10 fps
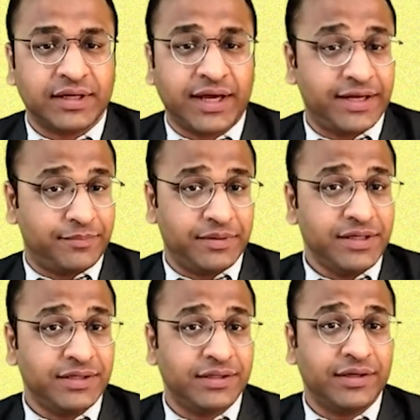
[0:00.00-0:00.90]
I
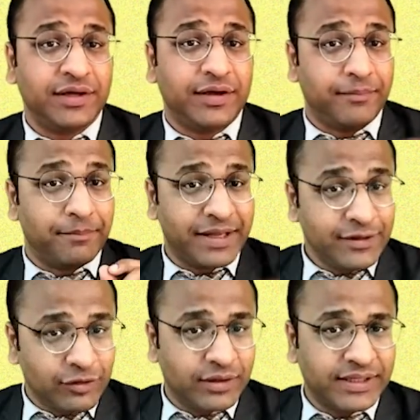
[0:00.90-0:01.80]
repeat,
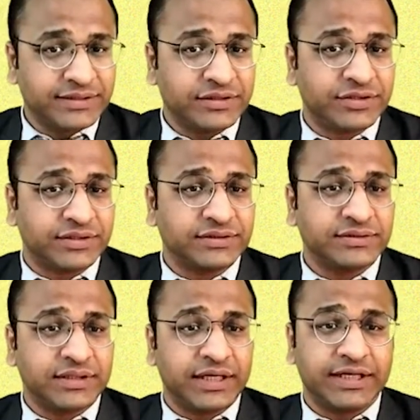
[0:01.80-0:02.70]
many
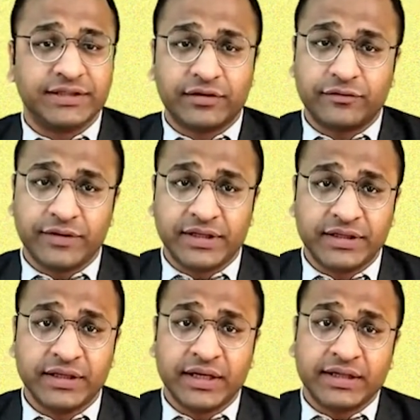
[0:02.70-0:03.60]
organizations either
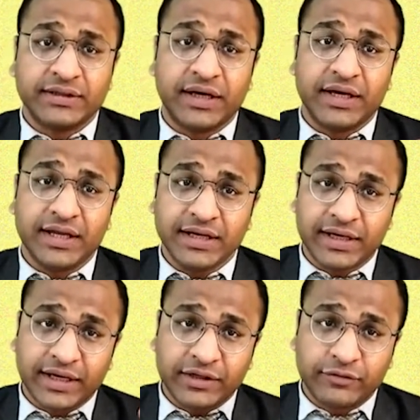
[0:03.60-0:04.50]
filled the
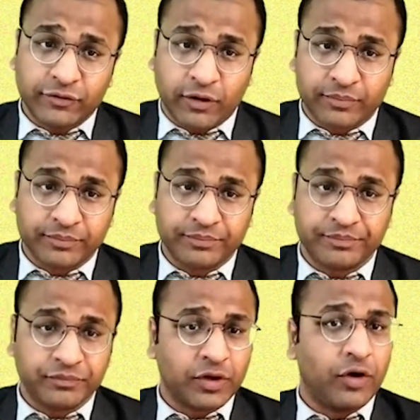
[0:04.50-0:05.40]
incorrect form
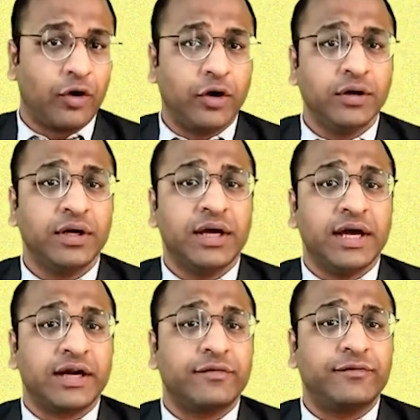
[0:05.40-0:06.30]
or
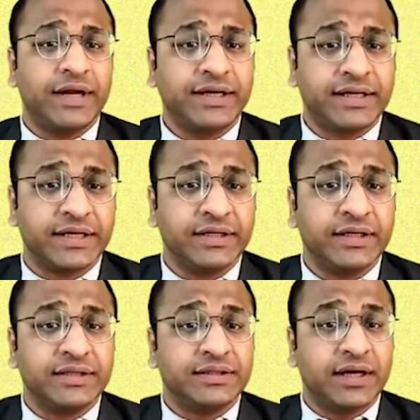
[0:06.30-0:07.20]

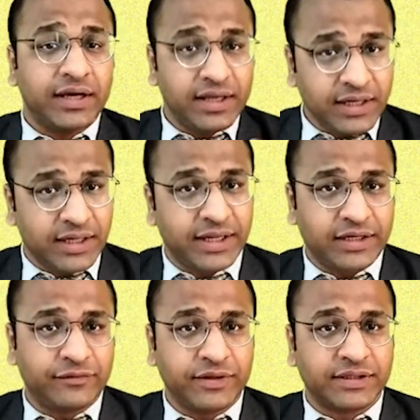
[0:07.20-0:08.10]
reflected the
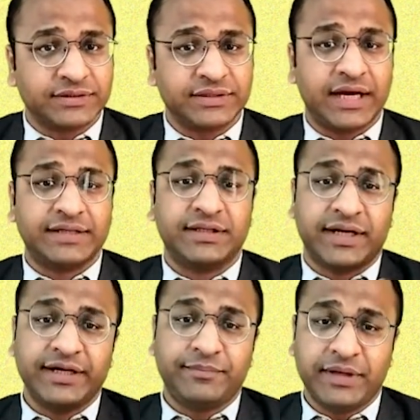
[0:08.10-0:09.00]
incorrect figures at the
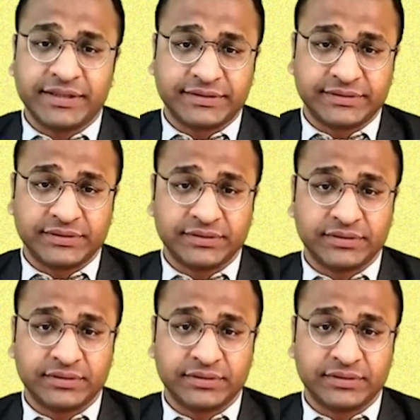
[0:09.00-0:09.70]
right place.